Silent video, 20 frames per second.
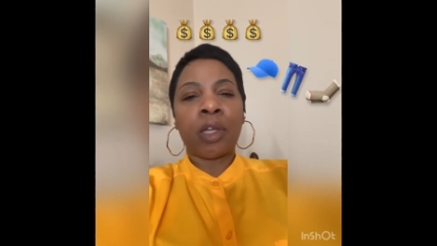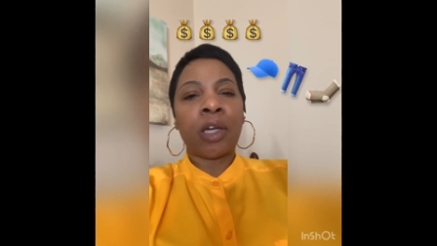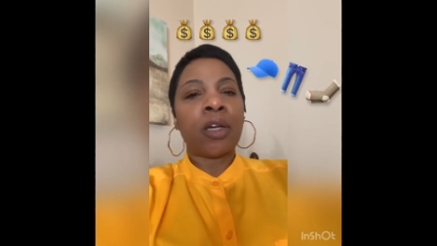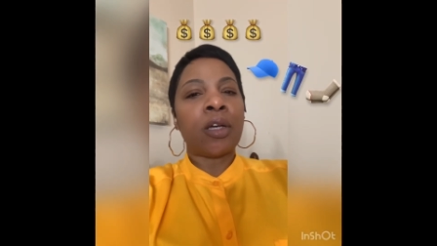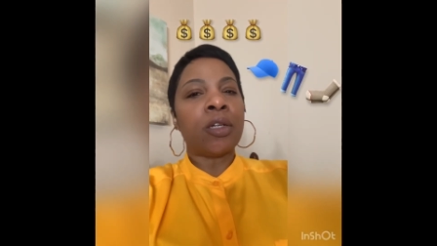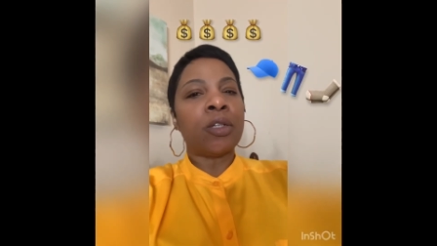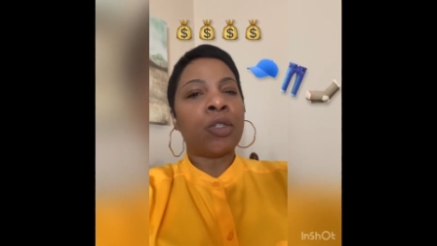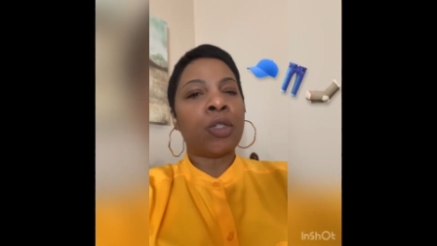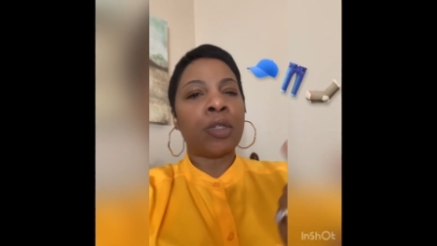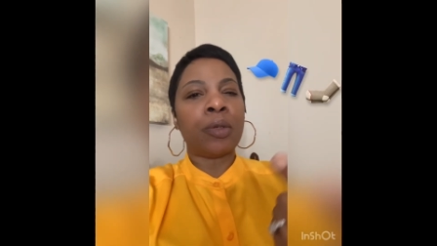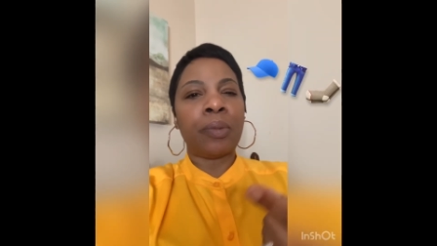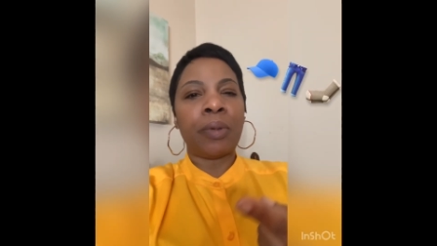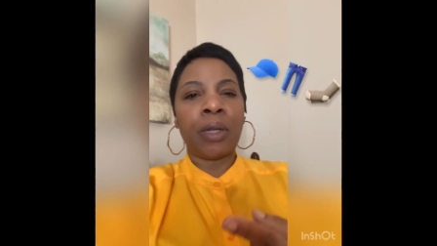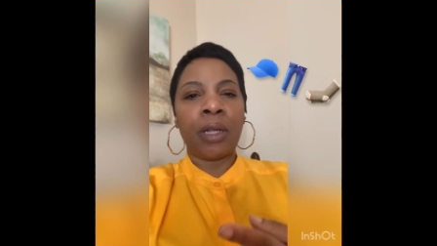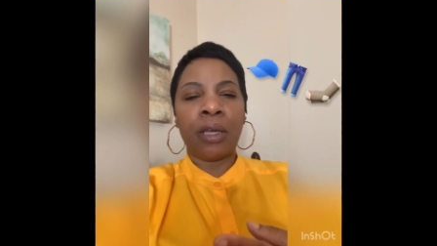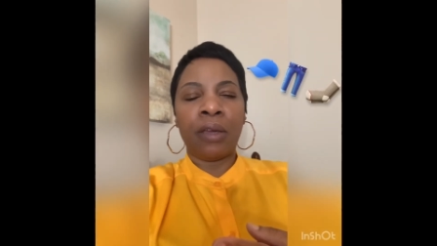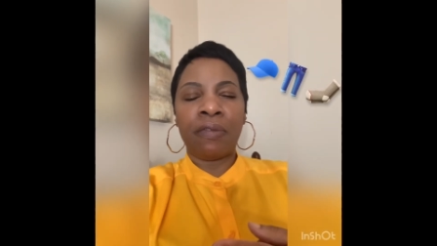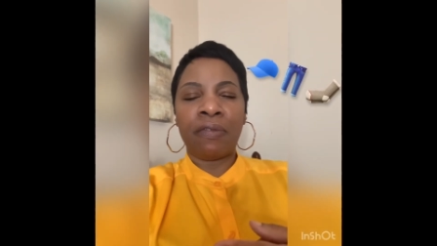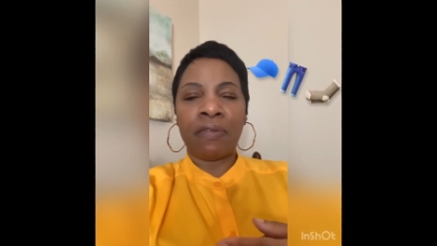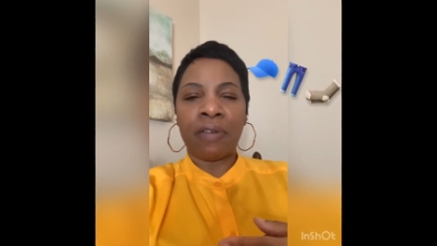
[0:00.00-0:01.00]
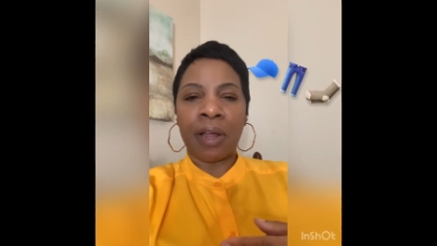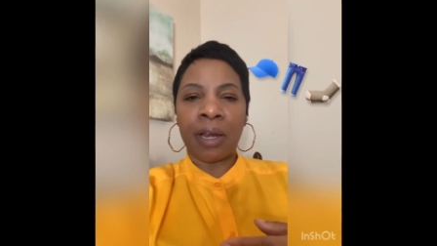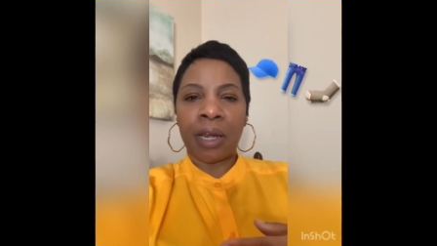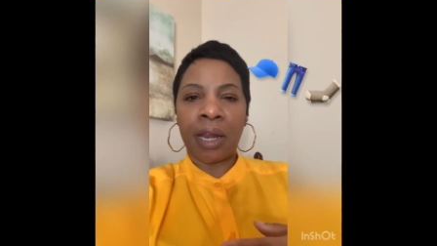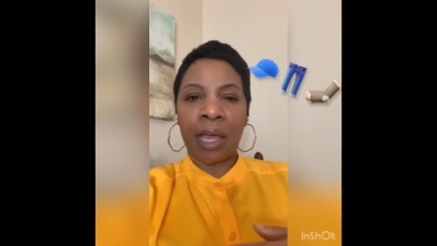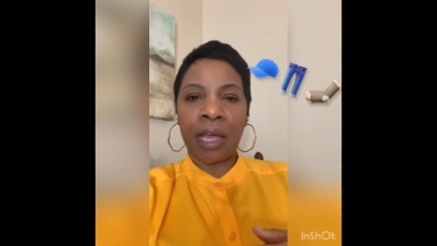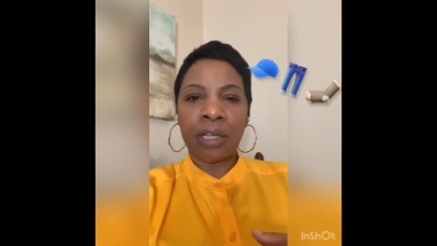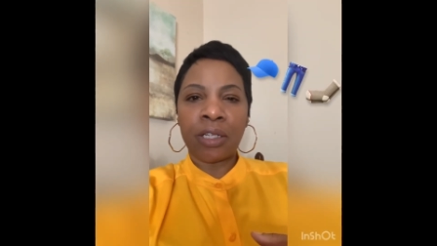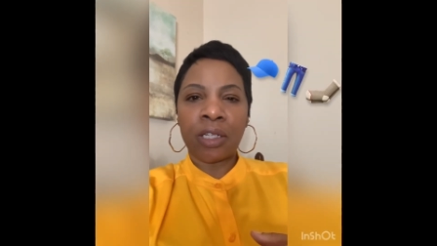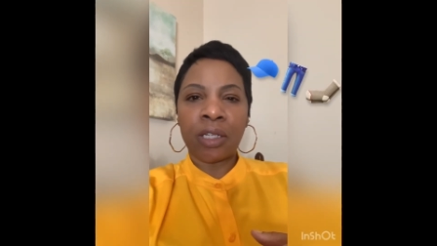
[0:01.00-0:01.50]
contributing
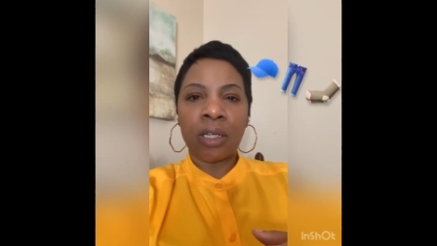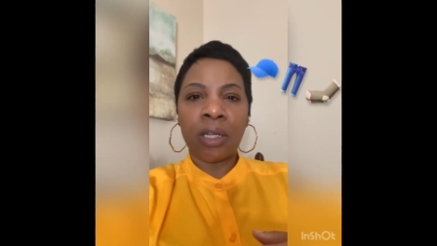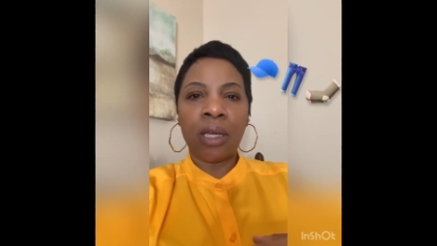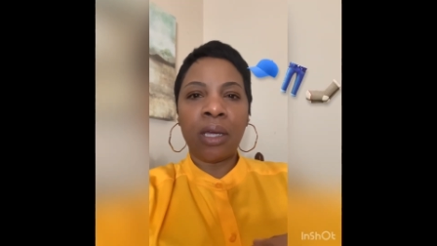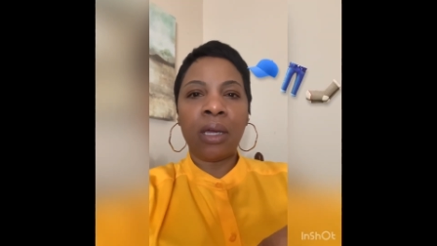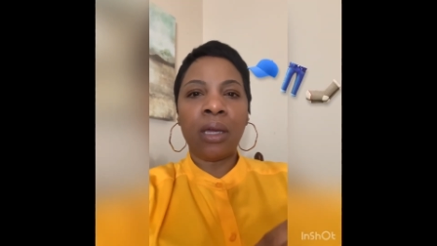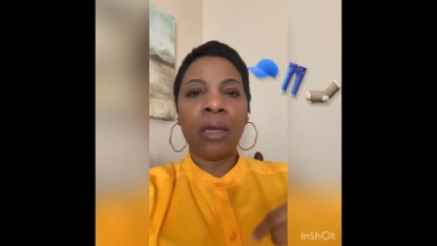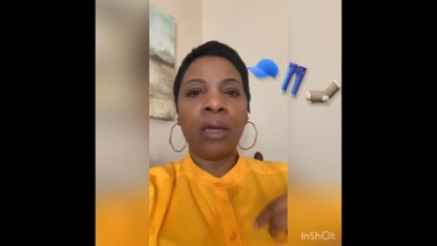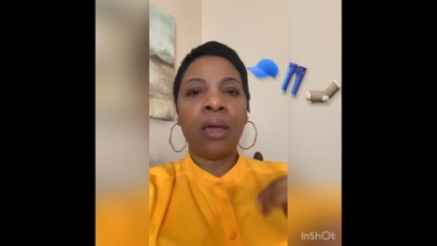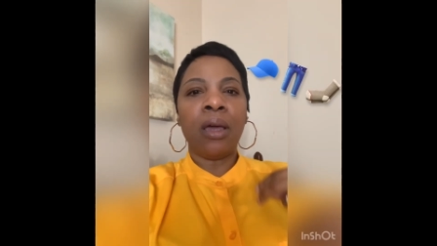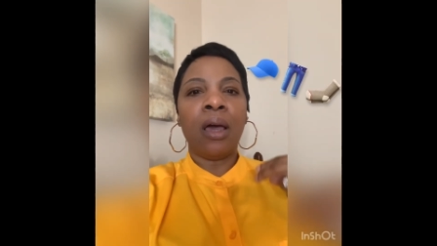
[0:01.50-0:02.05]
financially.